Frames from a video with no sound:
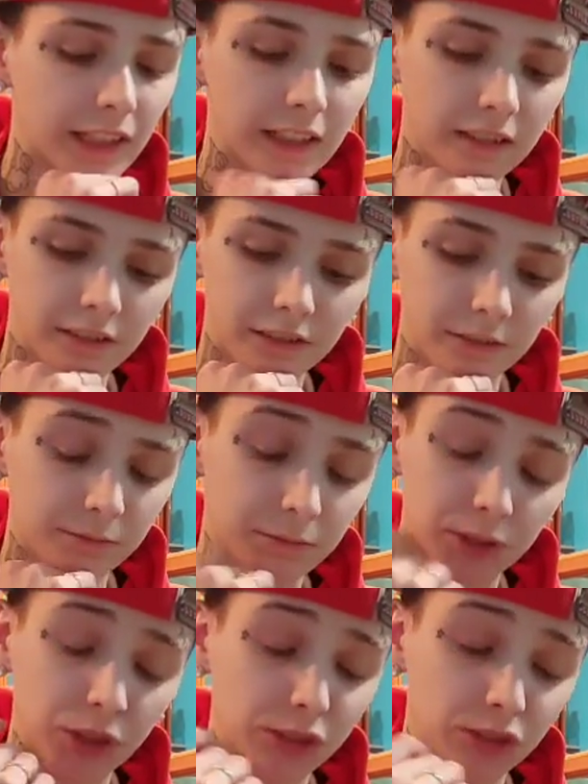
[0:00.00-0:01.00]
that um
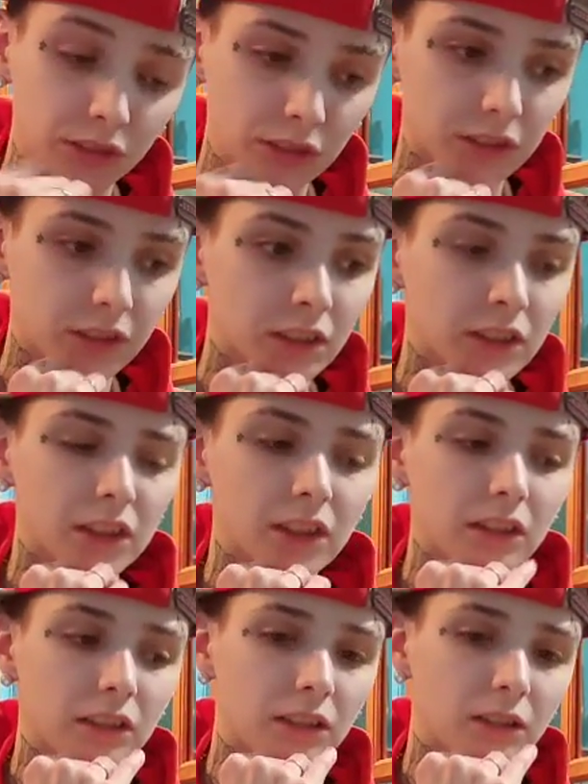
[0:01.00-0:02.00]
sisters
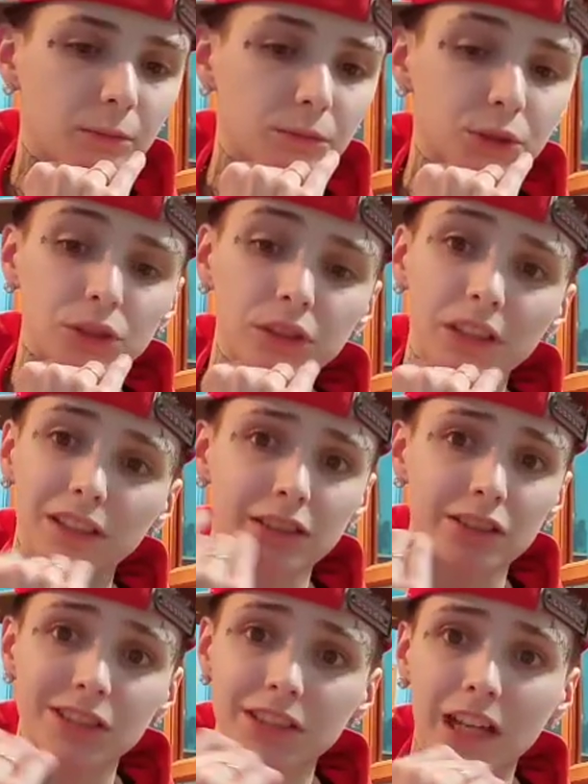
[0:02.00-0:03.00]
um, and
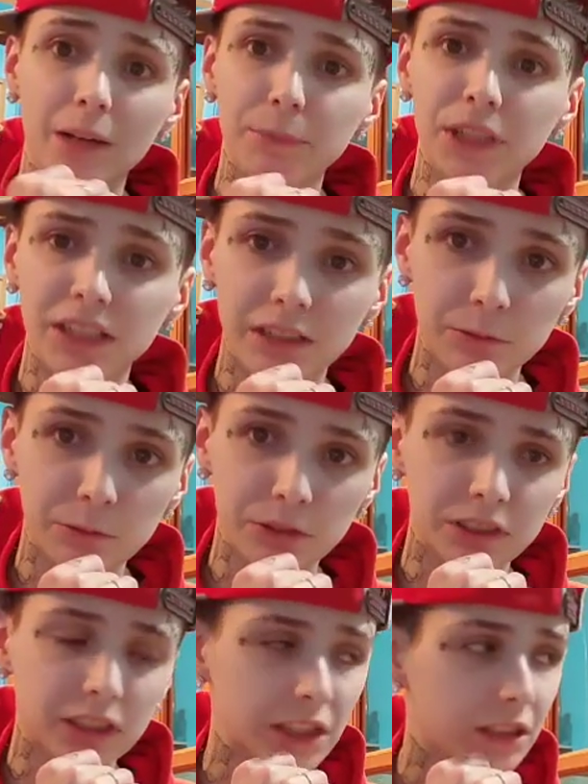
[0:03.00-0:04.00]
just not being able to
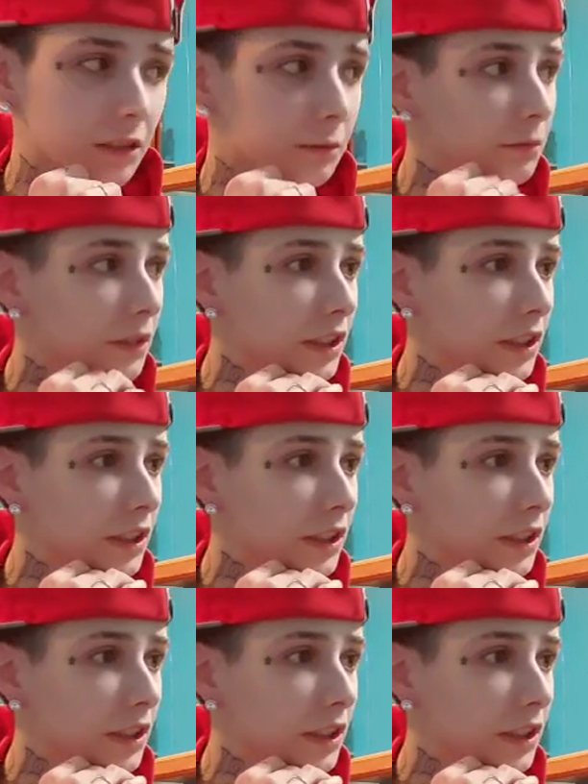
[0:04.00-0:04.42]
see them.